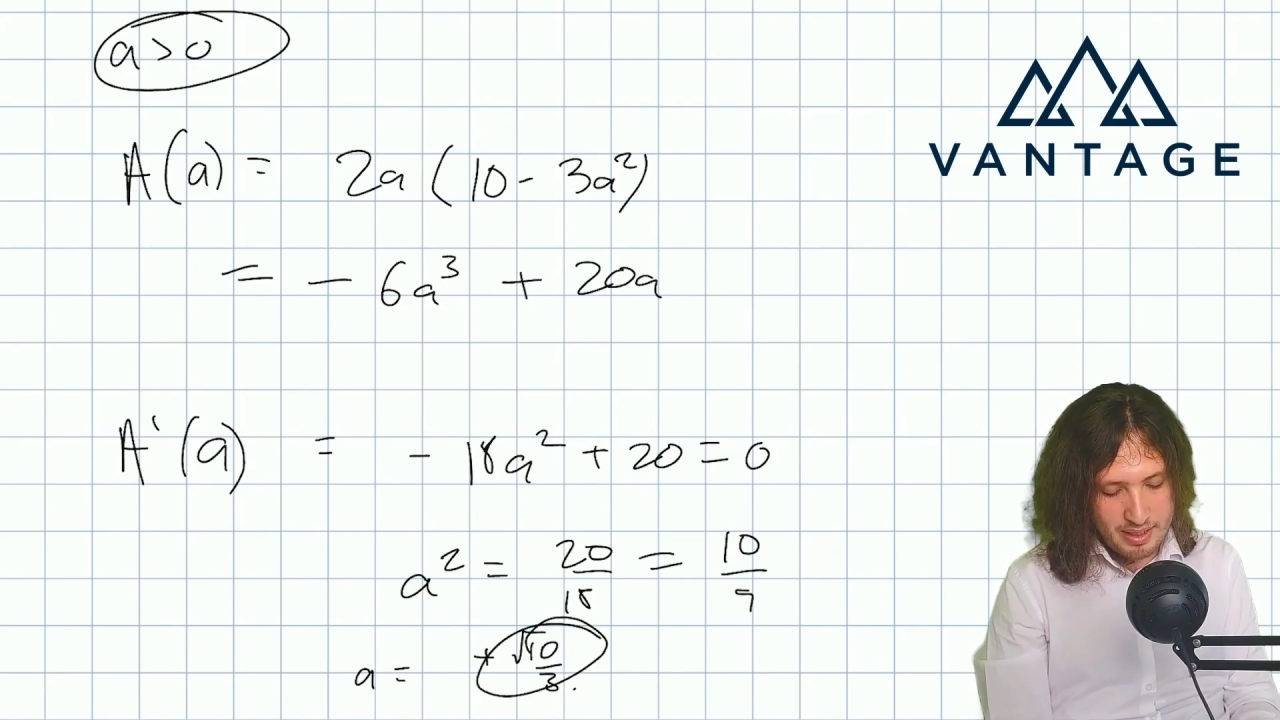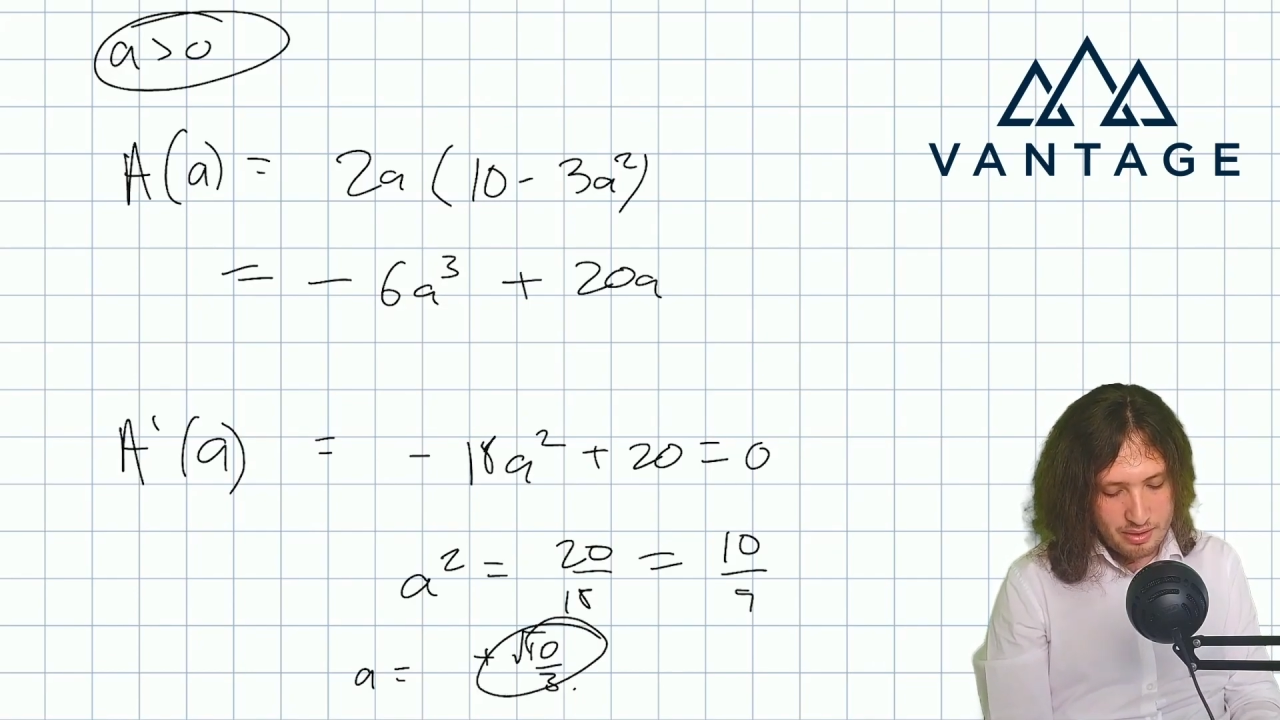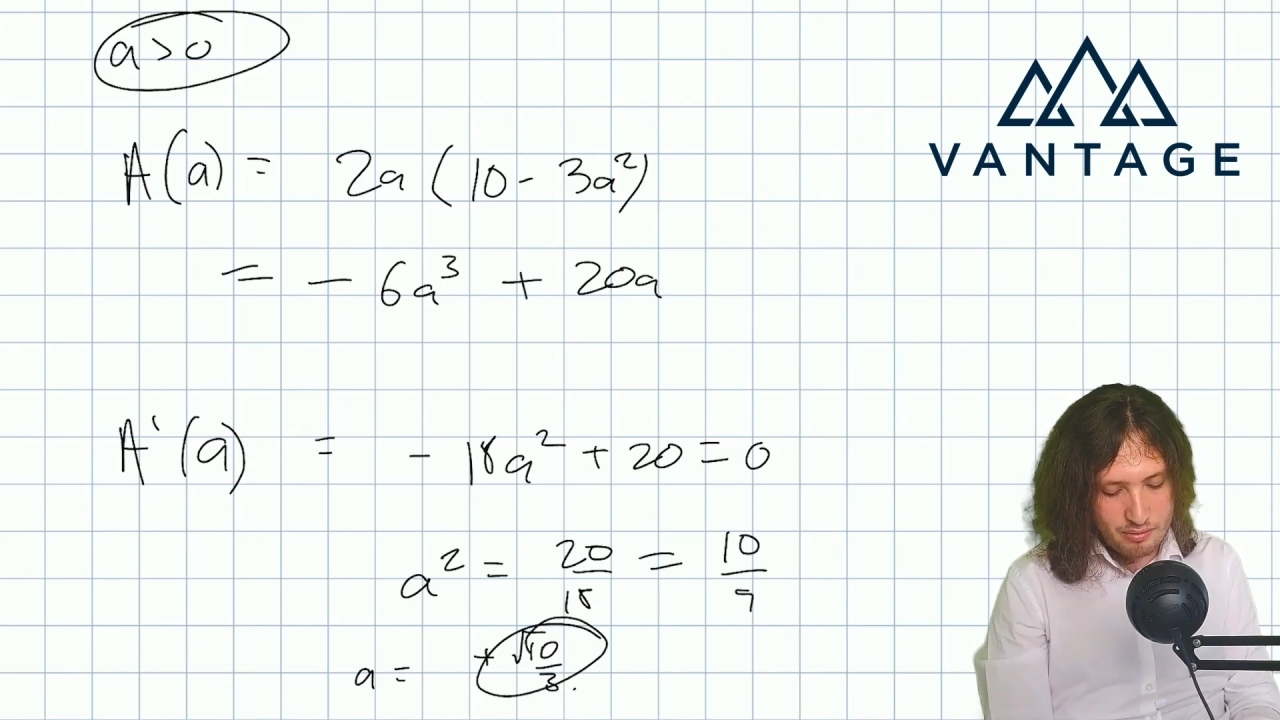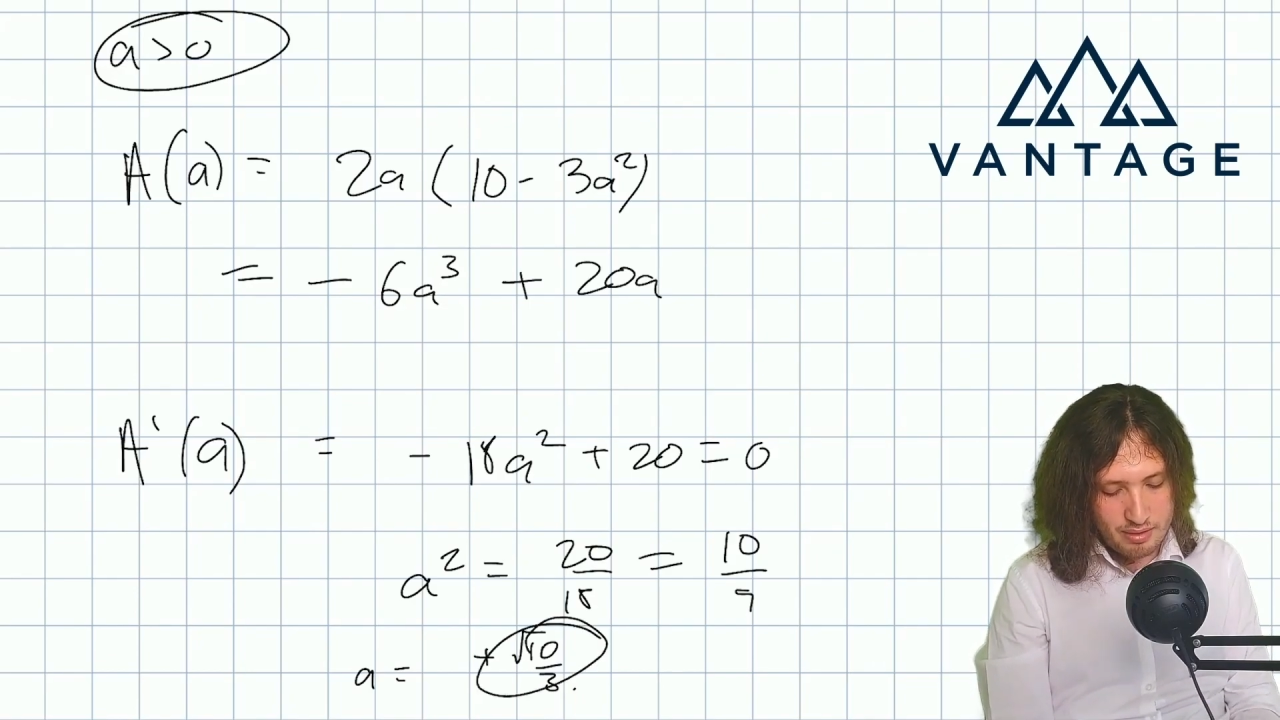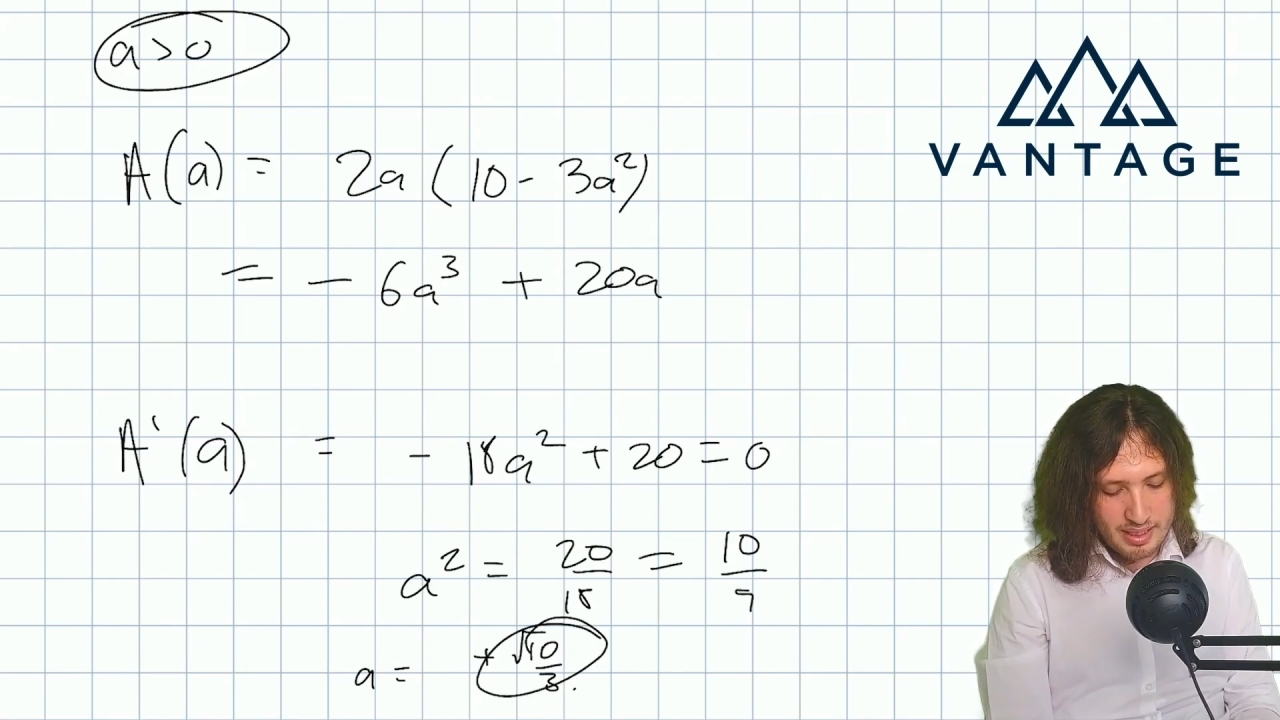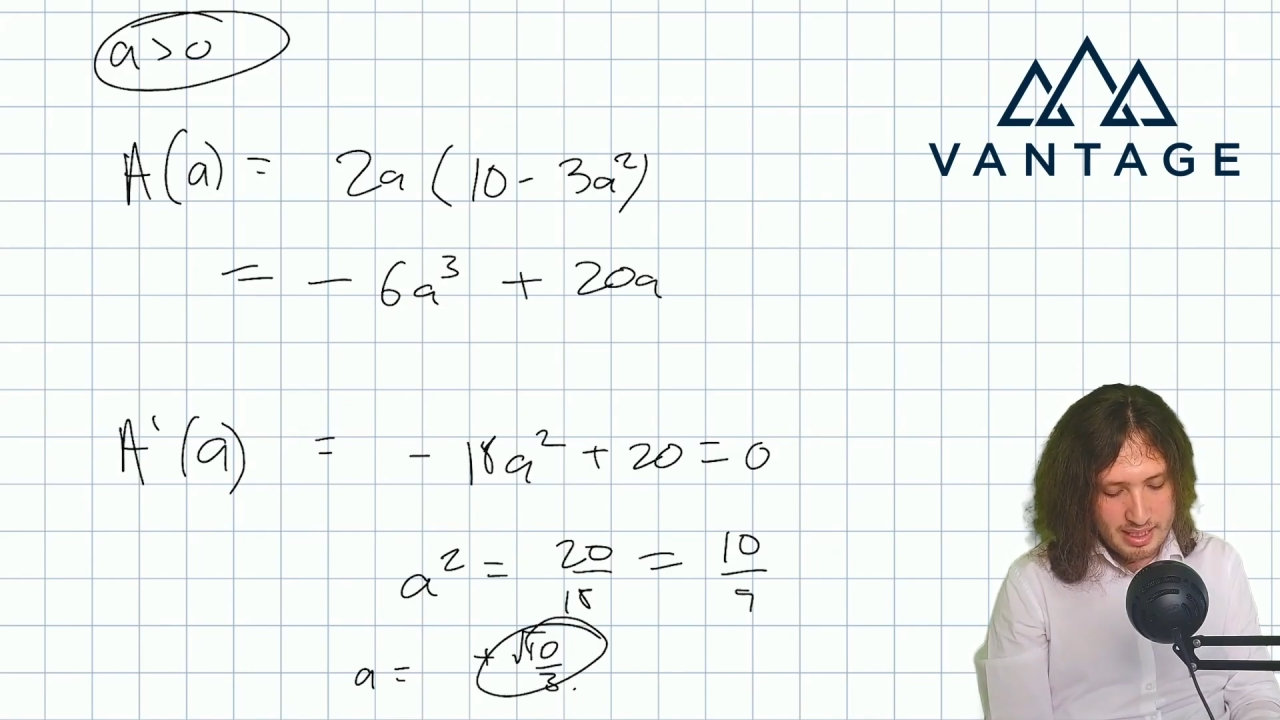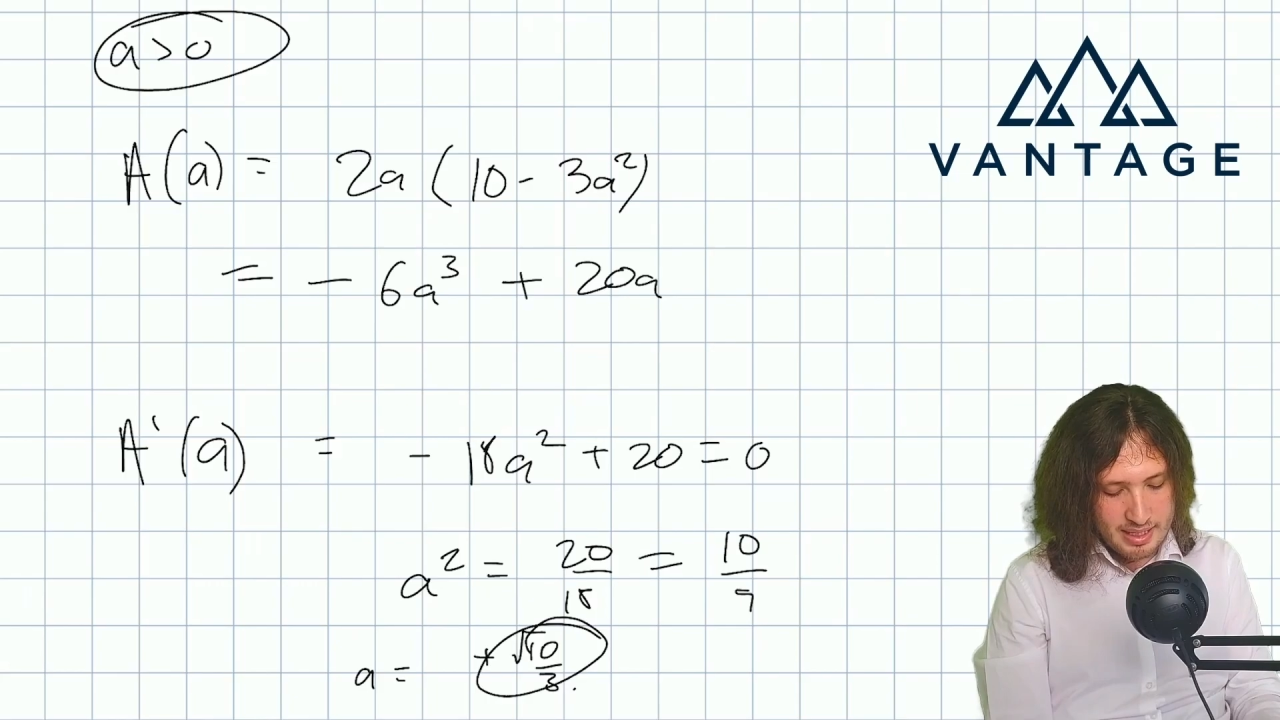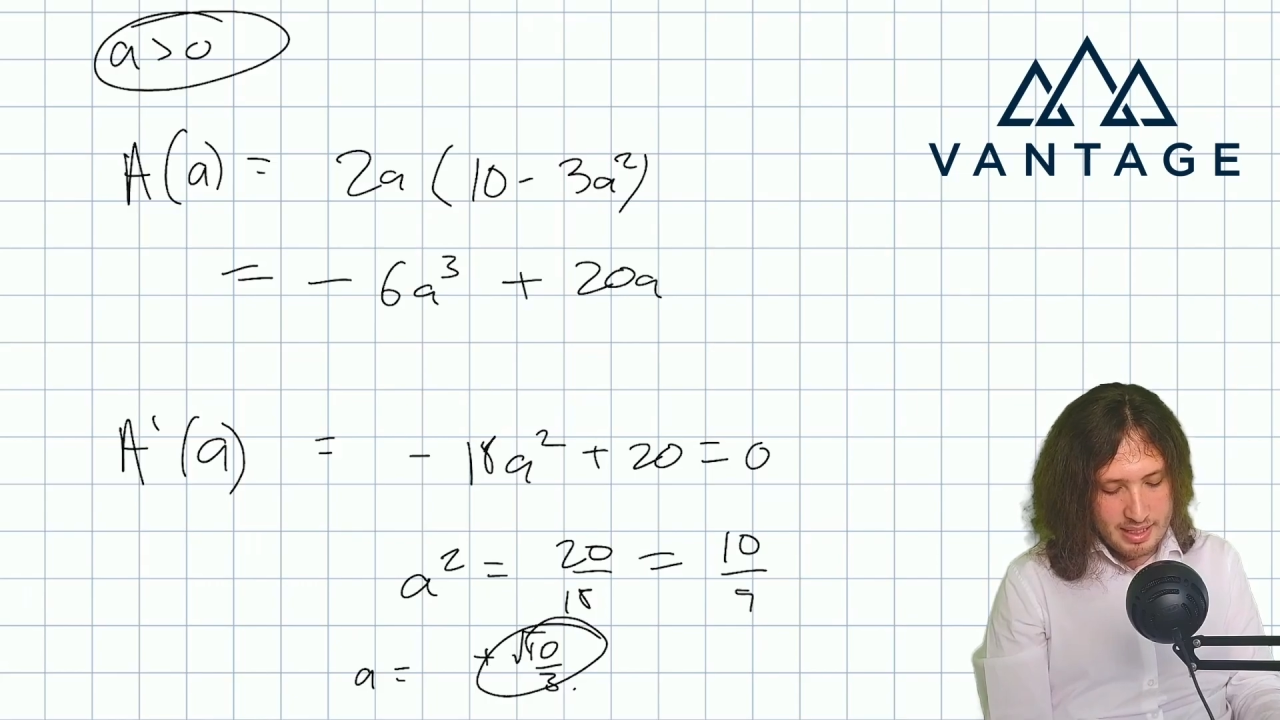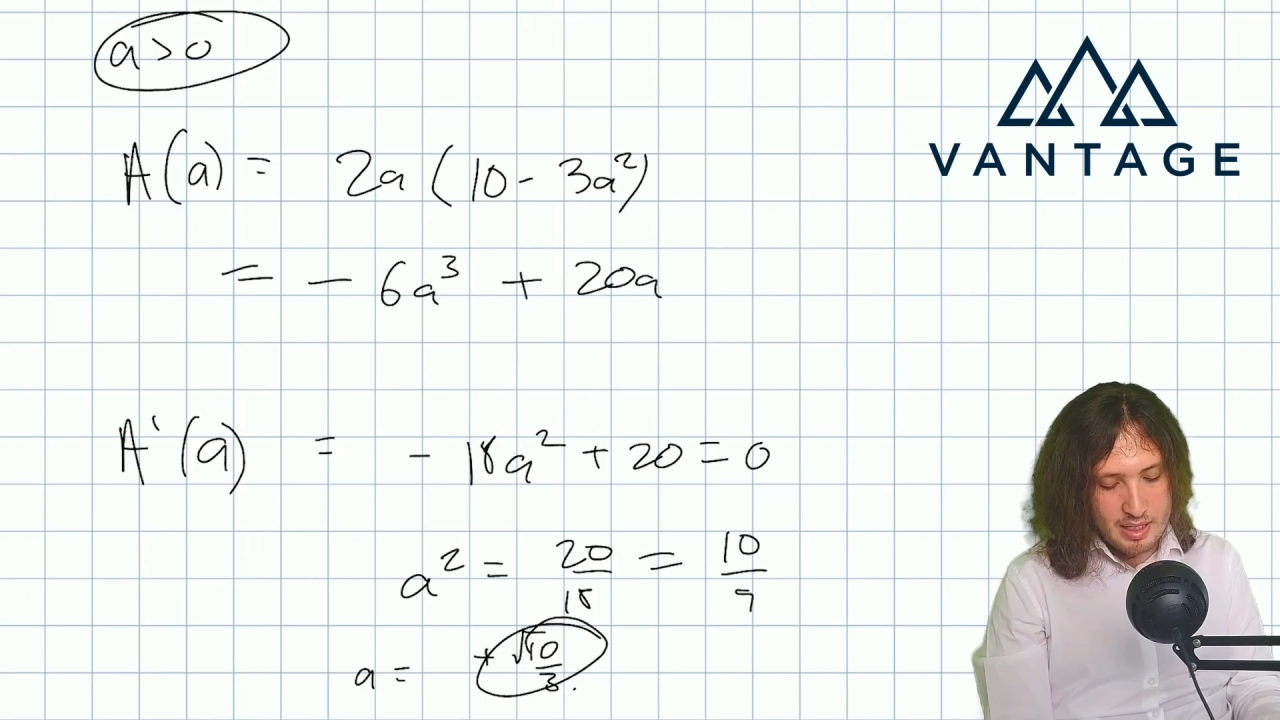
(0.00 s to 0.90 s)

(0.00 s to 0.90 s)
3,